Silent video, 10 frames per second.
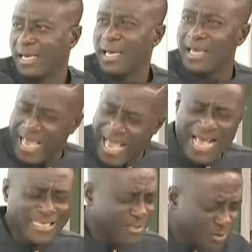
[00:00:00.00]
I
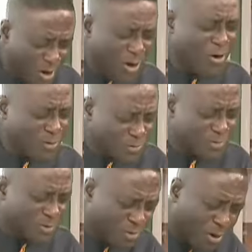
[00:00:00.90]
agree
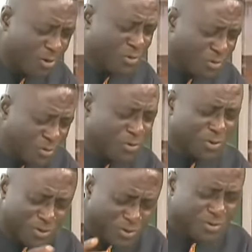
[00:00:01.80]
with you
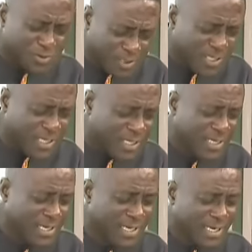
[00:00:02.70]
I'm just adding
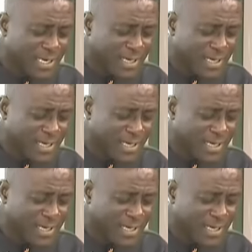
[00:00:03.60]
something